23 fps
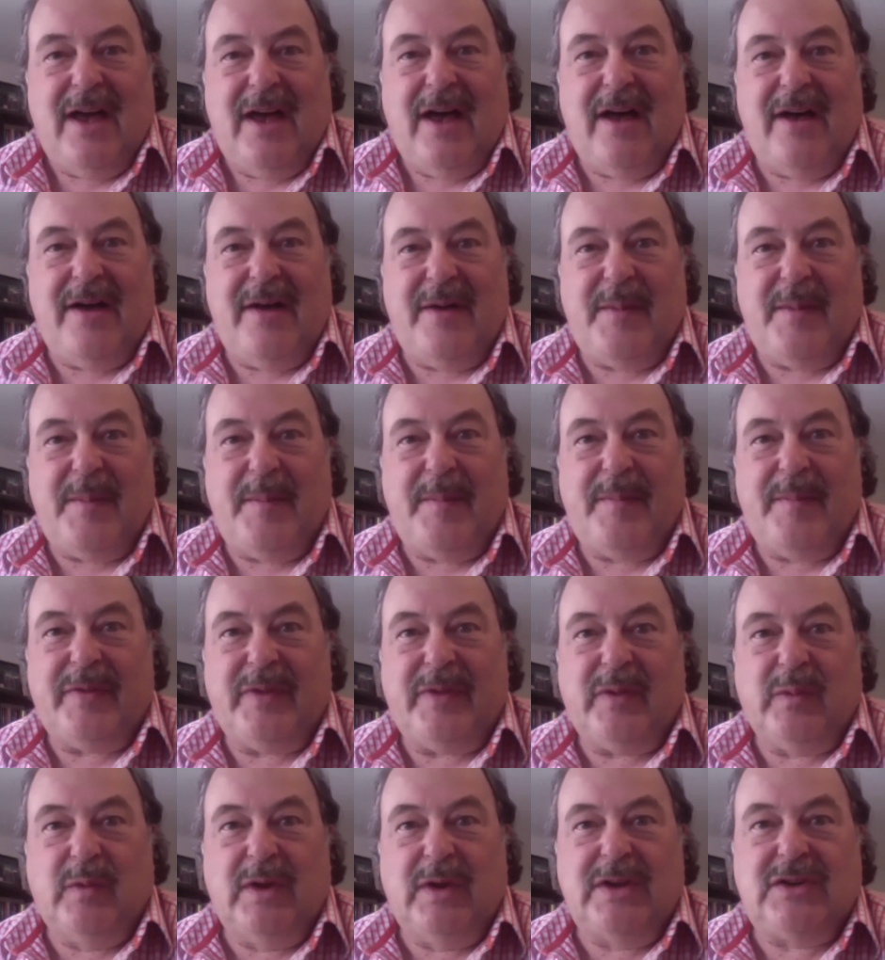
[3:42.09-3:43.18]
um,
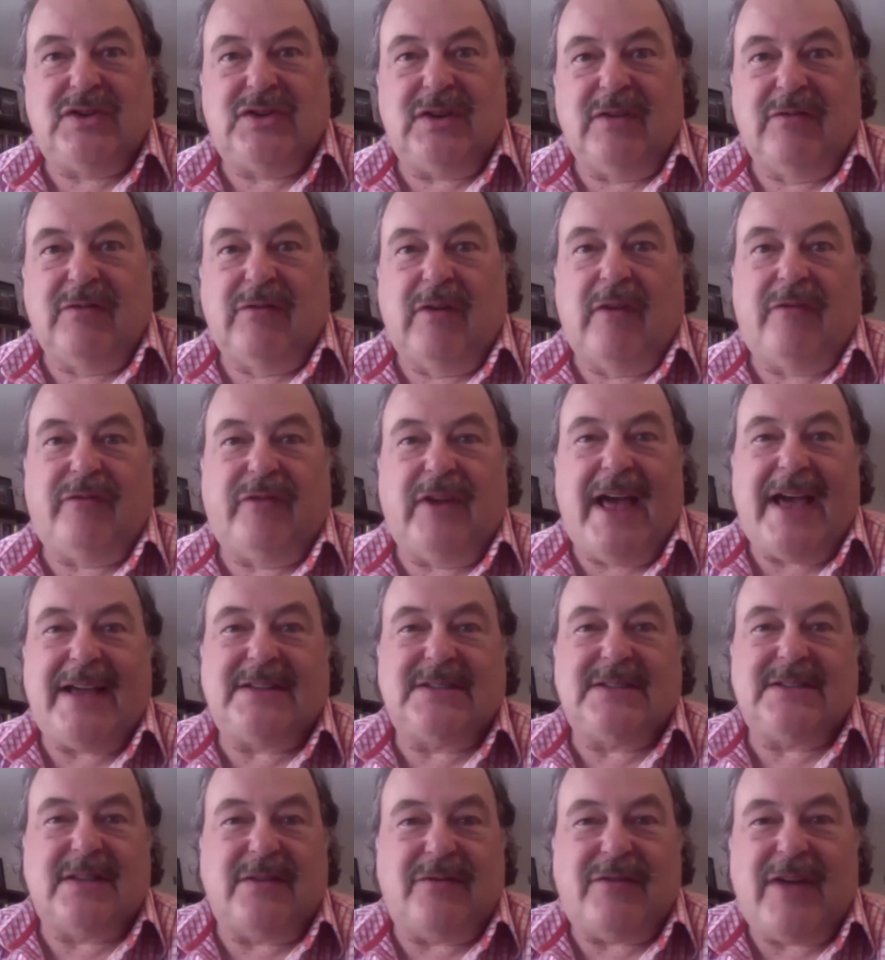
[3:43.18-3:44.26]
which
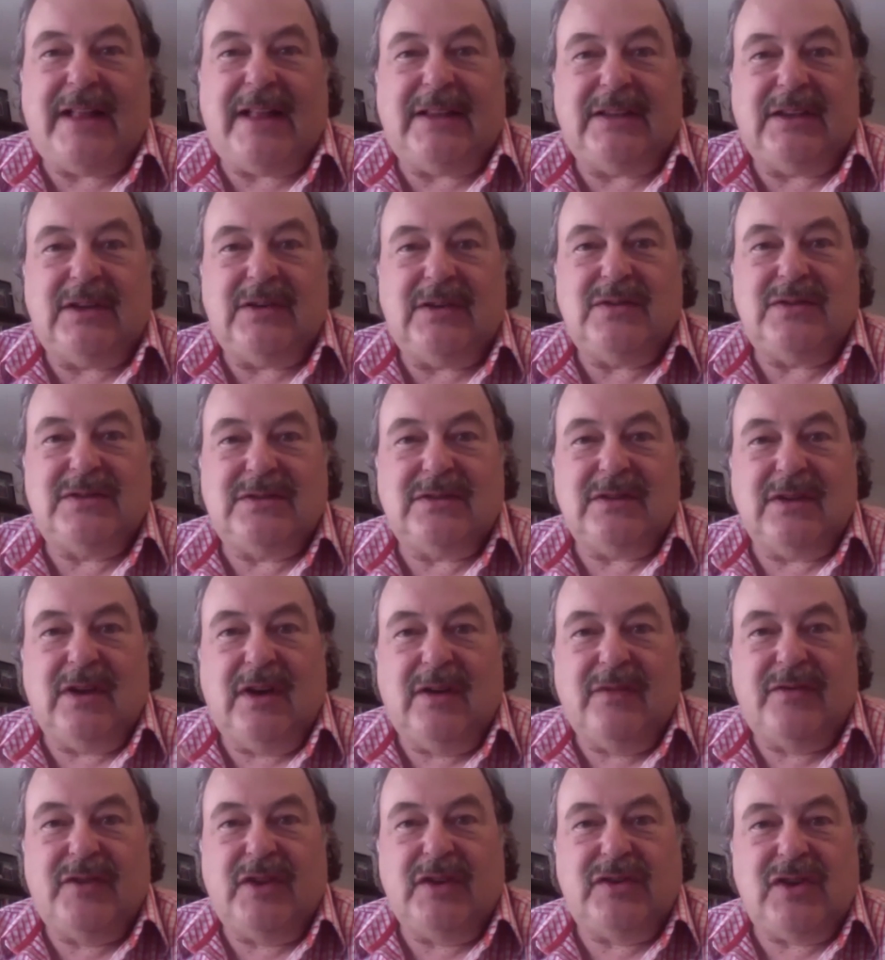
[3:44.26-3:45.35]
reflects the values
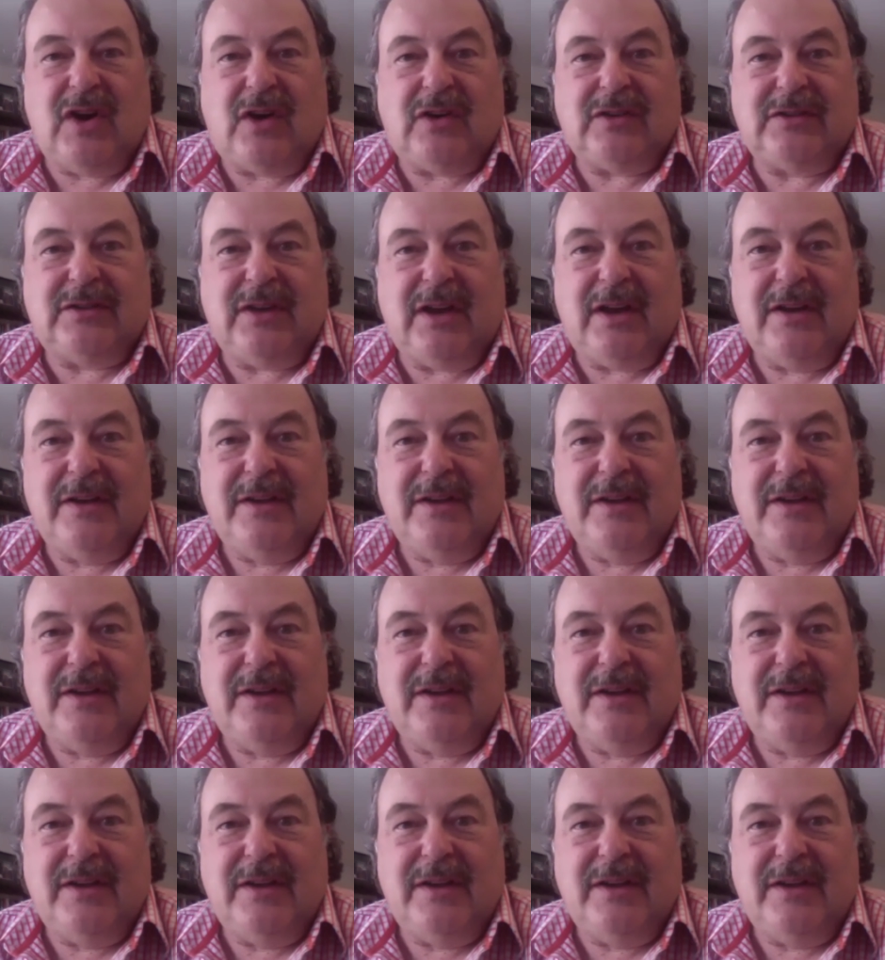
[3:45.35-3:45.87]
of the doctor